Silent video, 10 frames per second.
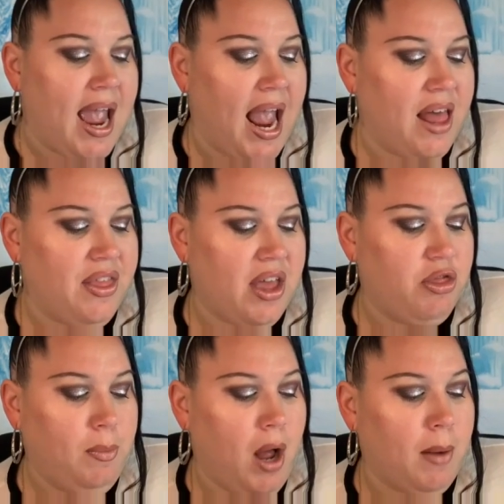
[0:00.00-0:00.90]
And then
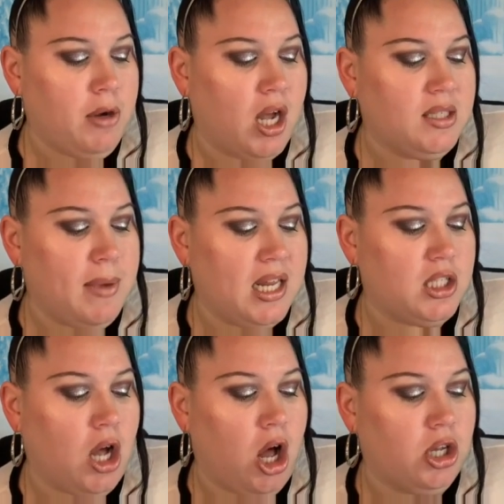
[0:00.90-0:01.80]
the Balm Cosmetics
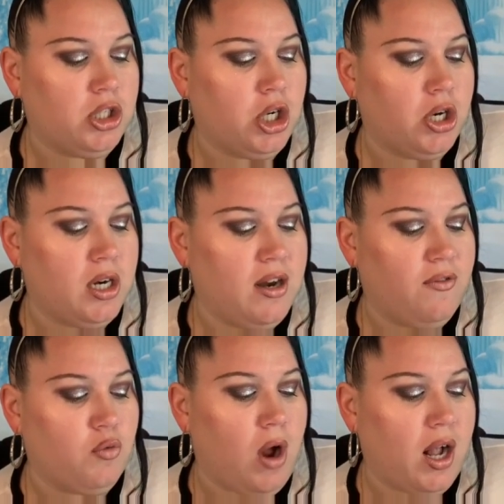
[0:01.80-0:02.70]
Alternative
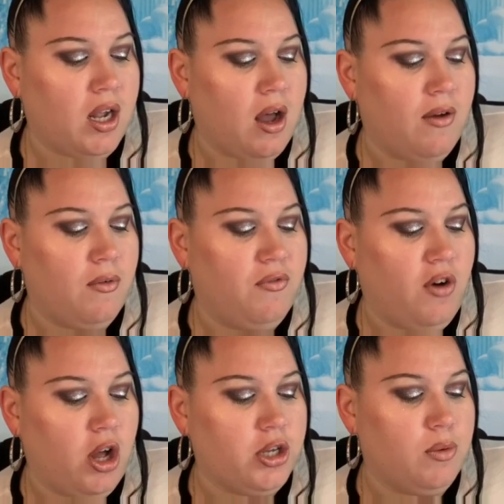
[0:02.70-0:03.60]
Rock
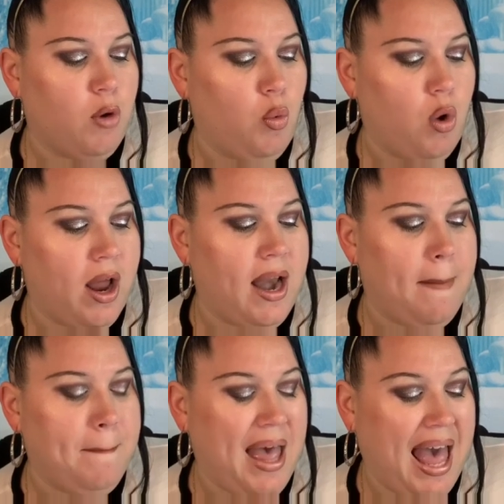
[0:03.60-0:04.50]
Volume 1
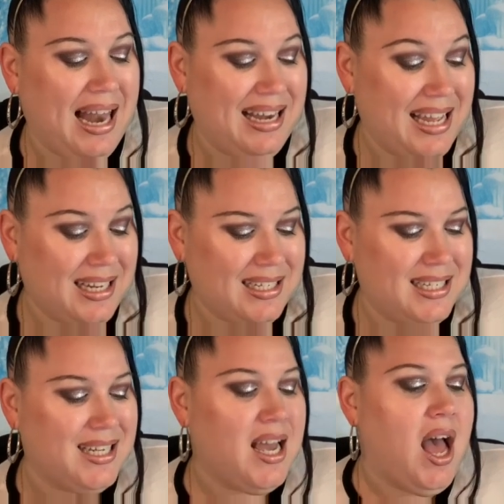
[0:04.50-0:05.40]

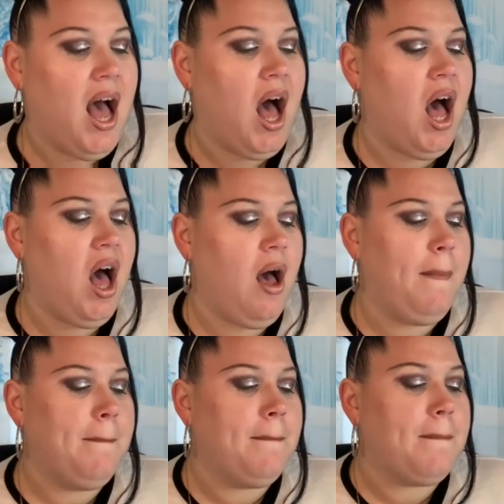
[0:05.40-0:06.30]
Palette.
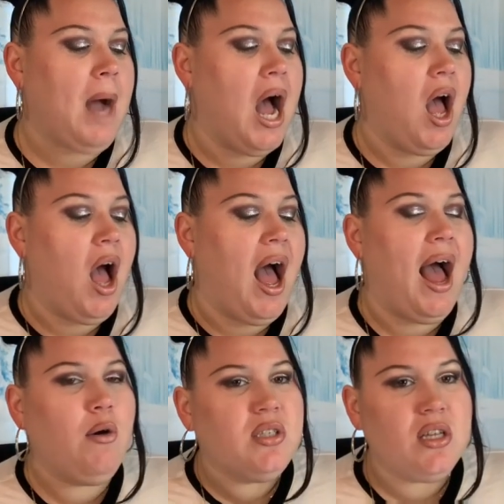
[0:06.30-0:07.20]
Um,
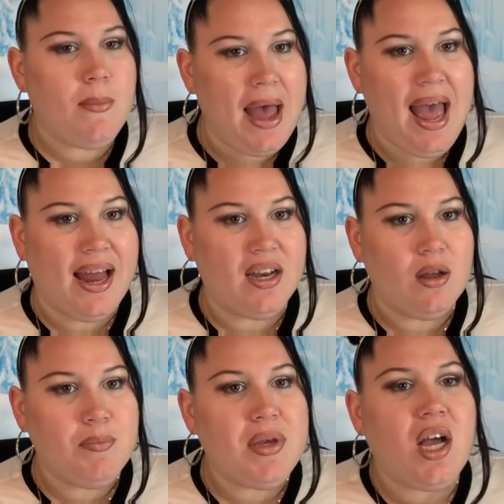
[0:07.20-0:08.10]
I was a little mad
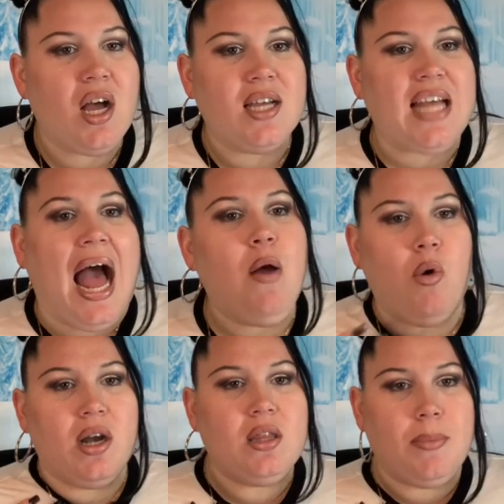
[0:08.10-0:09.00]
because I
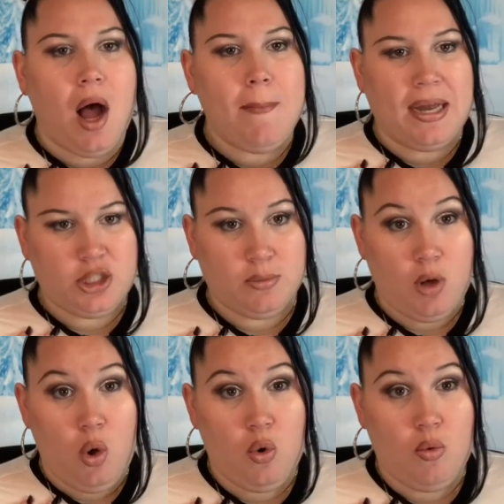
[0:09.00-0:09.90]
wanted the Bond
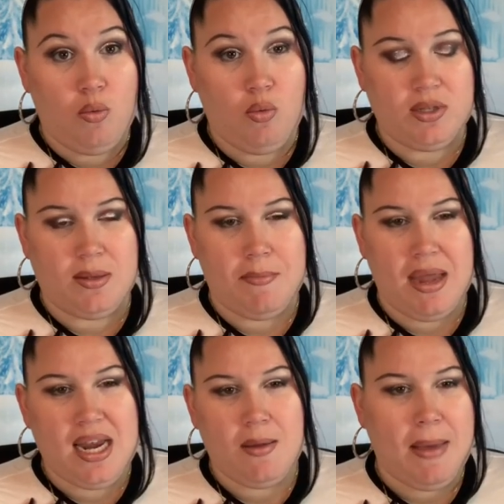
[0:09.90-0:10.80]
Matrimony, was it
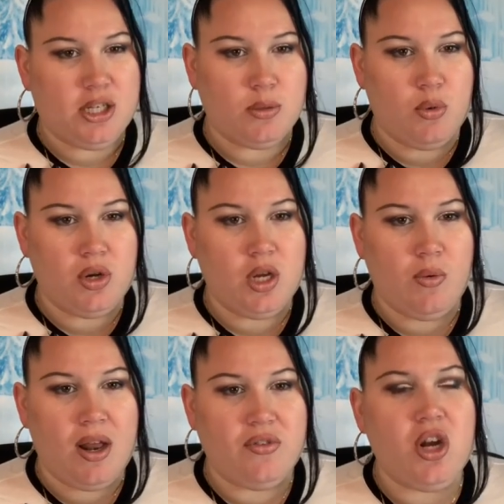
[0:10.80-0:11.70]
Made in Matrimony or
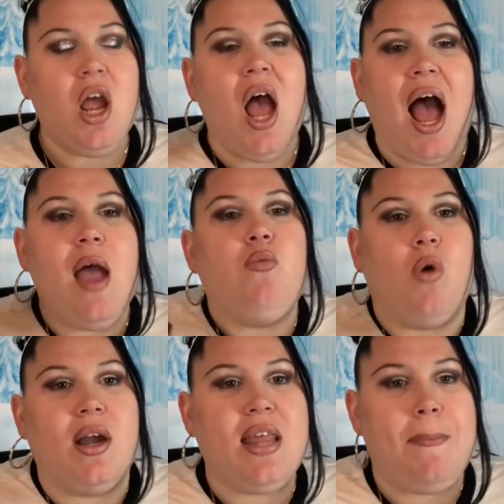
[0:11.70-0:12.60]
whatever? I
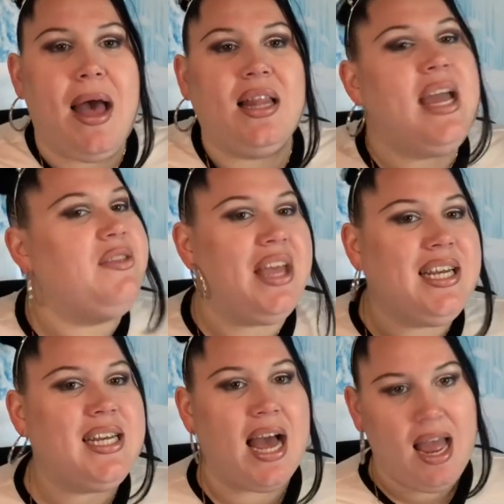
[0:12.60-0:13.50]
wanted that palette and they
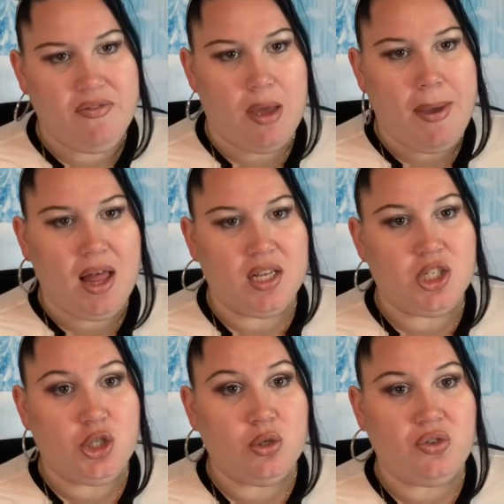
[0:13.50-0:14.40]
did not have that palette to
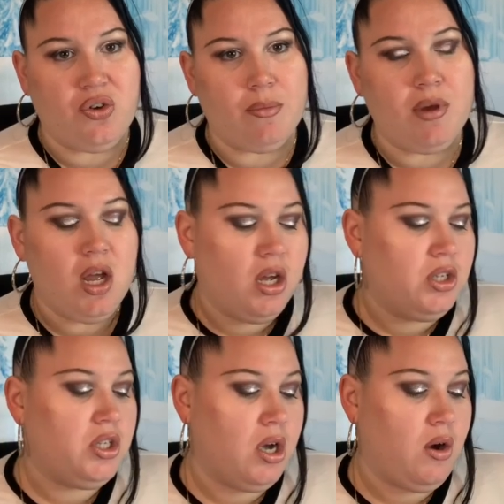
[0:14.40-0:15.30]
choose from.
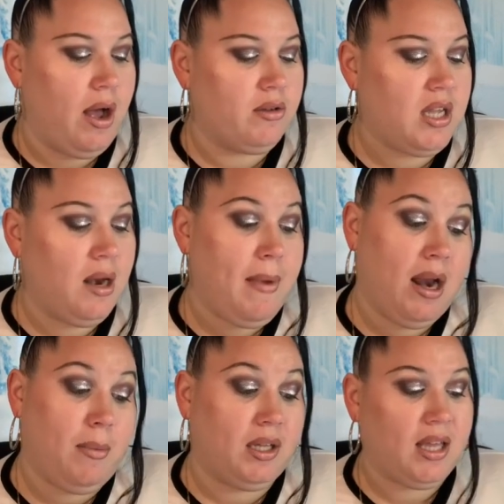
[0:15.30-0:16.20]
So I was kind of
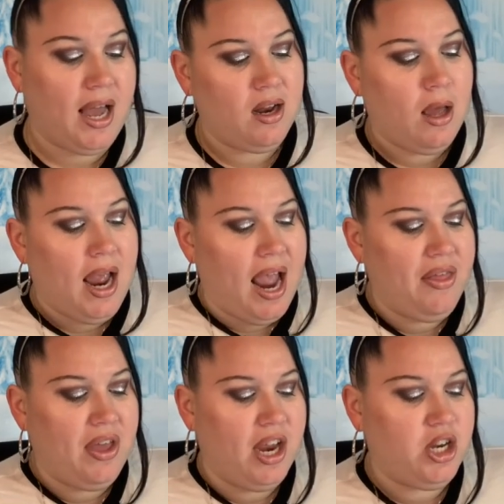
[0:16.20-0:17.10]
mad about that.
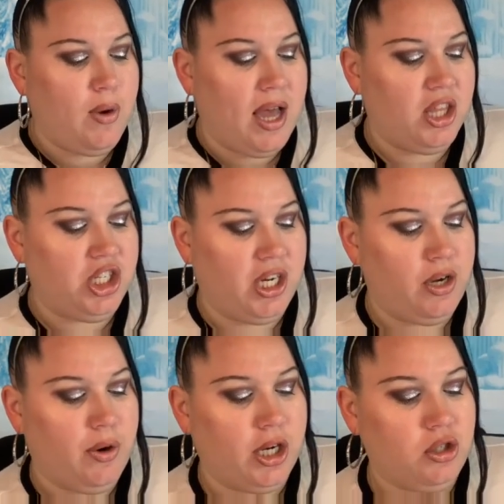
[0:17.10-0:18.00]
And then you have the
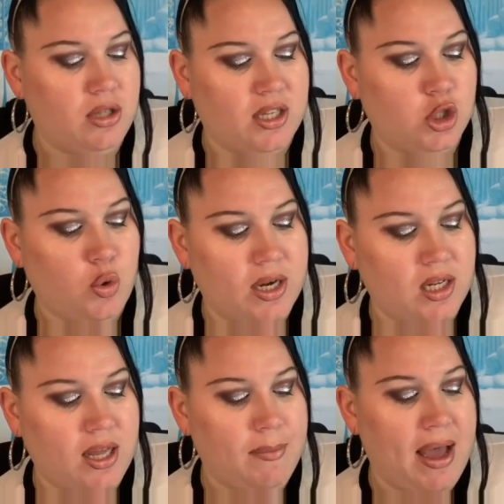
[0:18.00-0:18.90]
January 2020
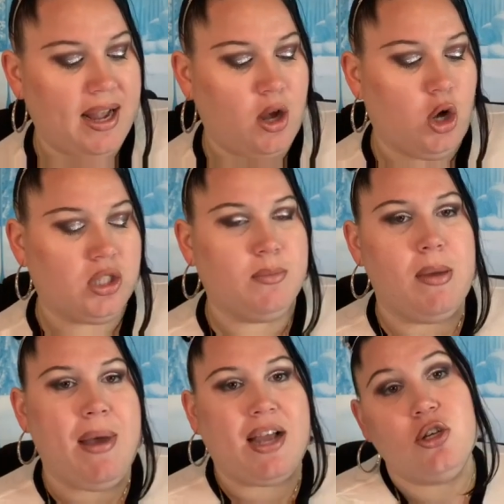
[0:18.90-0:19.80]
Glam Bag
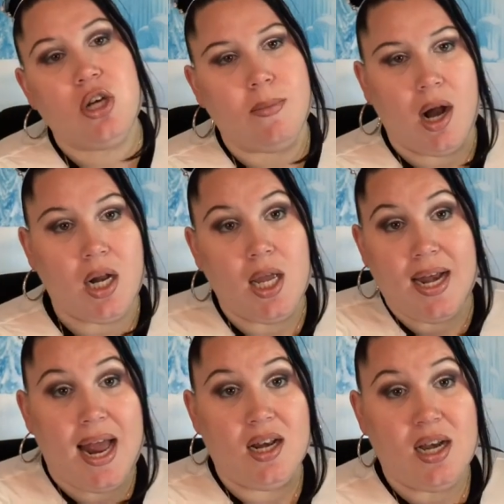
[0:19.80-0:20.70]
Ultimate Bag. You could have bought it
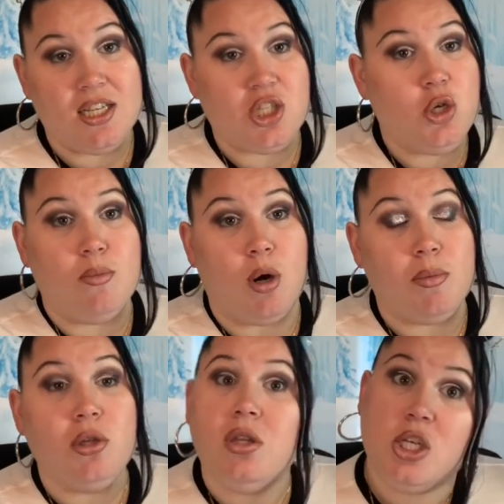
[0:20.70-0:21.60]
and had a nice cute
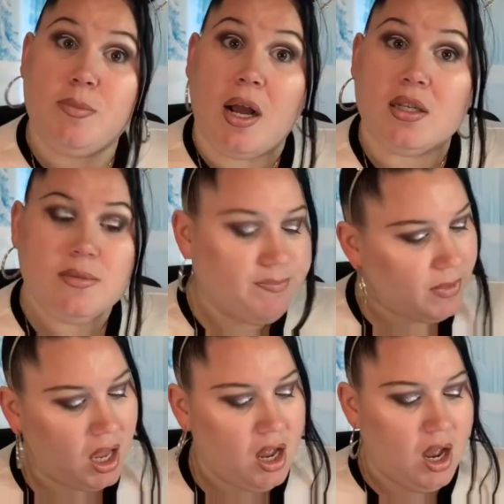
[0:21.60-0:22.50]
marble lunchbox.
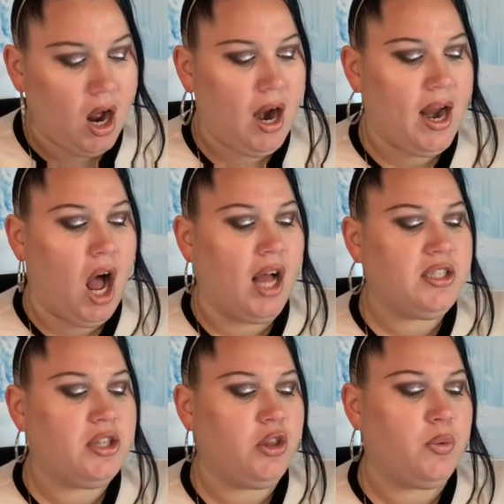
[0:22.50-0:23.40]
All right, on
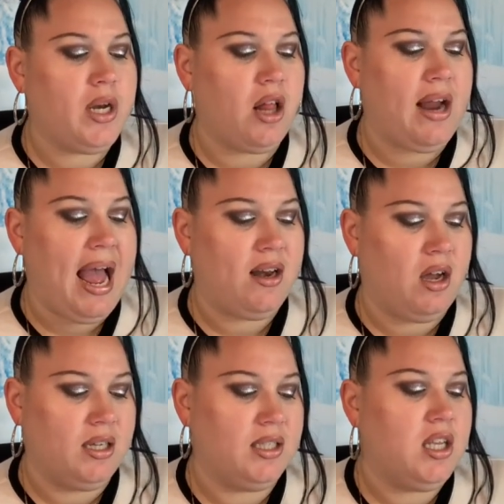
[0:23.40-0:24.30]
to the $3
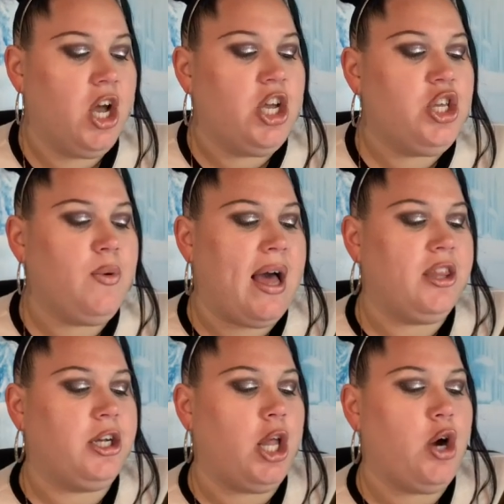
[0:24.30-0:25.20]
add-ons. You have
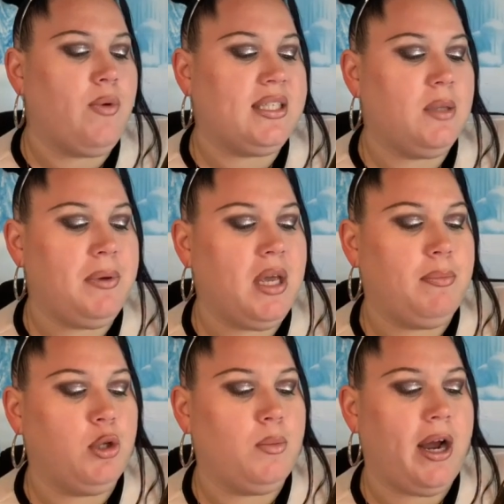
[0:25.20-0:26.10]
the Glow Recipe
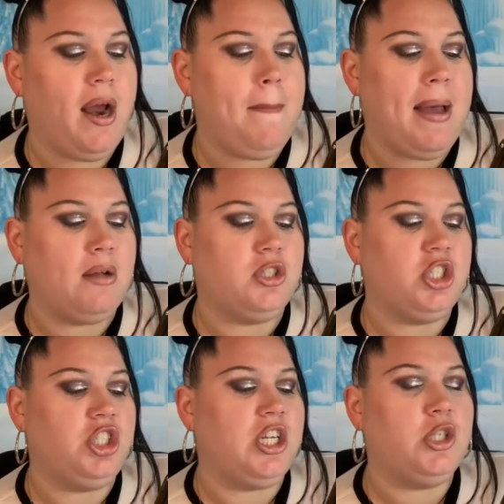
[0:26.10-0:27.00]
Blueberry Bounce
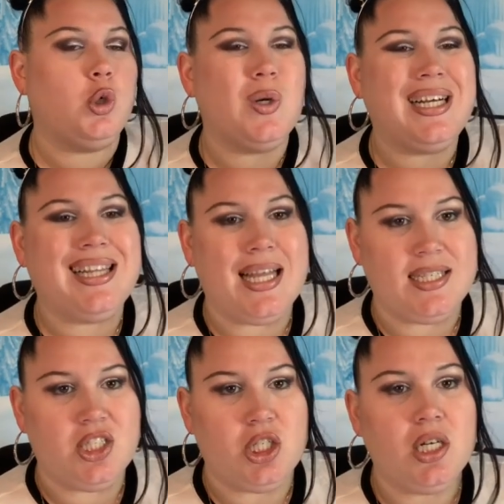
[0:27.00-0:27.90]
Gentle
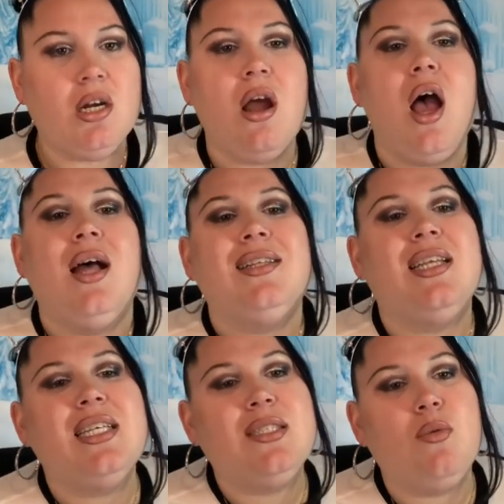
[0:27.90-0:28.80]
Cleanser.
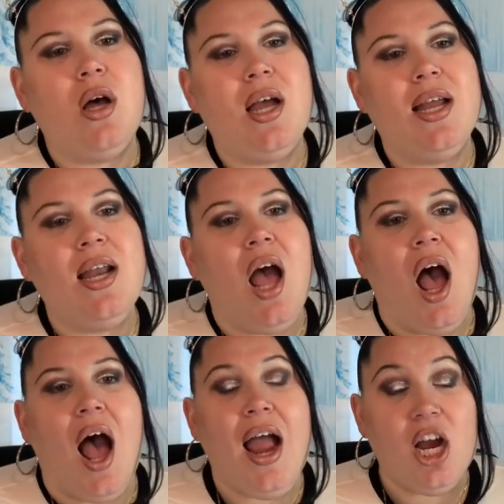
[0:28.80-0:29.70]
This one
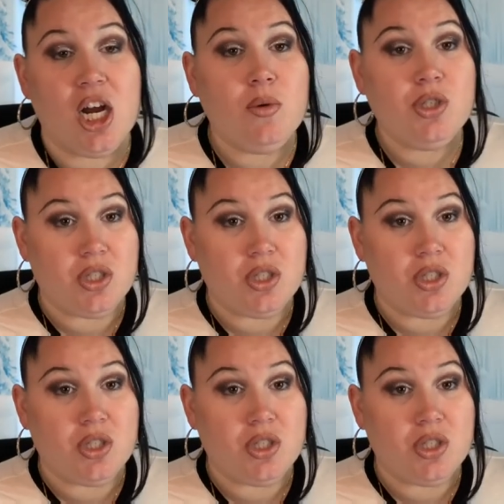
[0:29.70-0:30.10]
I heard was